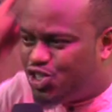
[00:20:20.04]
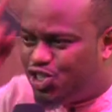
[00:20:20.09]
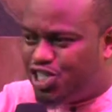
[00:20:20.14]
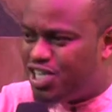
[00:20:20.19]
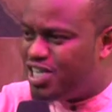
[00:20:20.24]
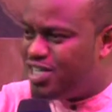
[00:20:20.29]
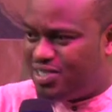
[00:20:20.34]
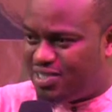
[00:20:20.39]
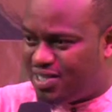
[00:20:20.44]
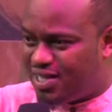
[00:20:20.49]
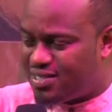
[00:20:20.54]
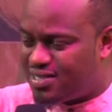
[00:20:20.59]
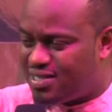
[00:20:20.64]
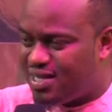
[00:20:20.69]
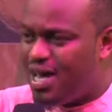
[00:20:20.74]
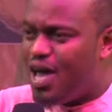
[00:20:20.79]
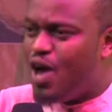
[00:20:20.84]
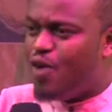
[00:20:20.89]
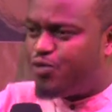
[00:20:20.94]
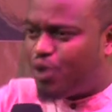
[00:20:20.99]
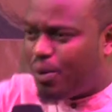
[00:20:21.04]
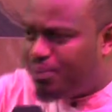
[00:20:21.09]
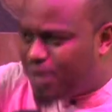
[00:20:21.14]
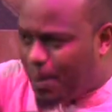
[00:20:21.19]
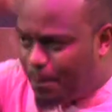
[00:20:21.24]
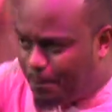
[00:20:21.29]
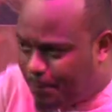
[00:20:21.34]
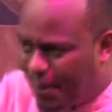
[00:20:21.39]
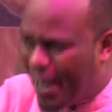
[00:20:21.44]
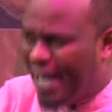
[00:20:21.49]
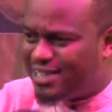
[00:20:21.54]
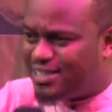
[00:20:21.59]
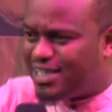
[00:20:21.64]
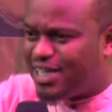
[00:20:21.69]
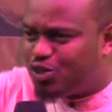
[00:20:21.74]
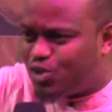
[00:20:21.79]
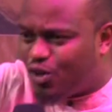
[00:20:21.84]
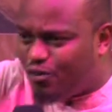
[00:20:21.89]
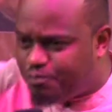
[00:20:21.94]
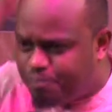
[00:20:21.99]
Jesus from the
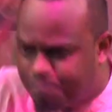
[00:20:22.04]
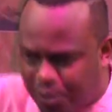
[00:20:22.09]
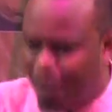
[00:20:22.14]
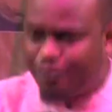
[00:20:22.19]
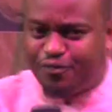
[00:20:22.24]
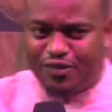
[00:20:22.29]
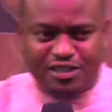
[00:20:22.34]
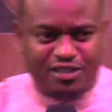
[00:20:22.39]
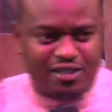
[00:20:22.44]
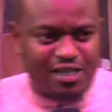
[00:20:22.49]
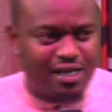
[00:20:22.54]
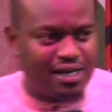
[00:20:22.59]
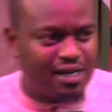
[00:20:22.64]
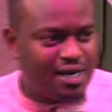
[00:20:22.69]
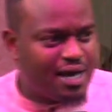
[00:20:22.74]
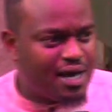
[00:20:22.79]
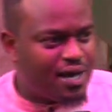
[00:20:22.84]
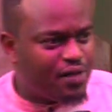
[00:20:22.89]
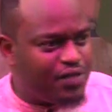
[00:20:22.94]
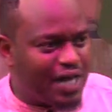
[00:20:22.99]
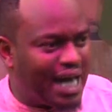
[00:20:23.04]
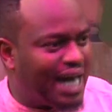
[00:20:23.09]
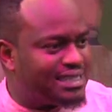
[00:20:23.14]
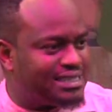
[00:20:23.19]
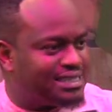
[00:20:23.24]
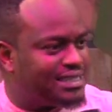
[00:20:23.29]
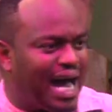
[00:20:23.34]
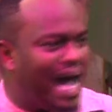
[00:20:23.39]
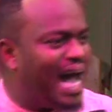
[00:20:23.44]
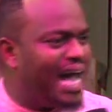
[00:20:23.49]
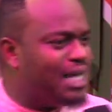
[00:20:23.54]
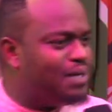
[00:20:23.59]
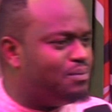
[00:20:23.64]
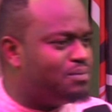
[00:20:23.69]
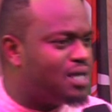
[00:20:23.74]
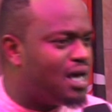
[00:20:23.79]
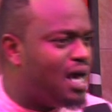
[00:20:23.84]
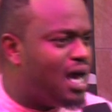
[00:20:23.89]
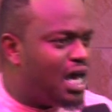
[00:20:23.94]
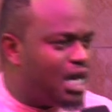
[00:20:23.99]
pages of prophecy, there are
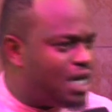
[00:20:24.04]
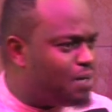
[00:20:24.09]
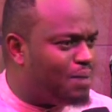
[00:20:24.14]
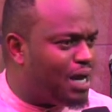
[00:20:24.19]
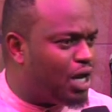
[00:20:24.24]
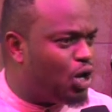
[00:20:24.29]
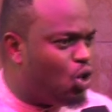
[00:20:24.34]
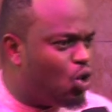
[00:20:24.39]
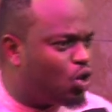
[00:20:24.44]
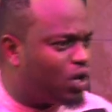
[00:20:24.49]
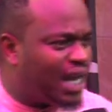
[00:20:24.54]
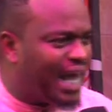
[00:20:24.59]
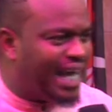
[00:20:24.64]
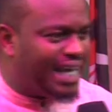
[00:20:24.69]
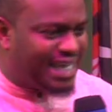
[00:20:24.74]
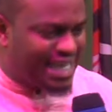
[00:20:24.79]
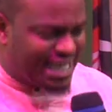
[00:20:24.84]
times he may look like